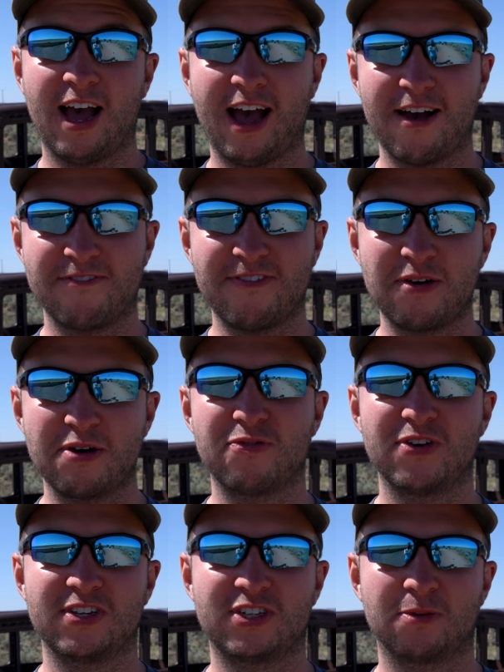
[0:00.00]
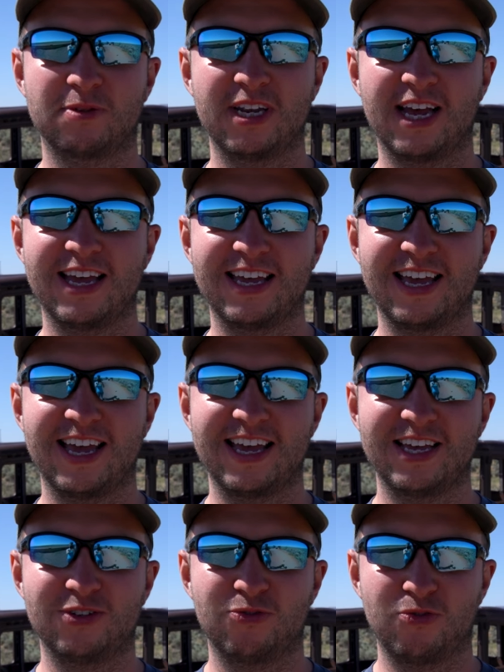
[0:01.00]
Our very first stop today
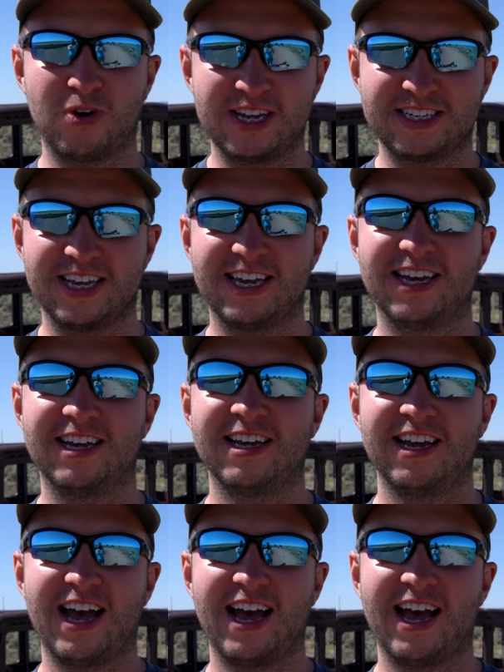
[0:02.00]
is right here.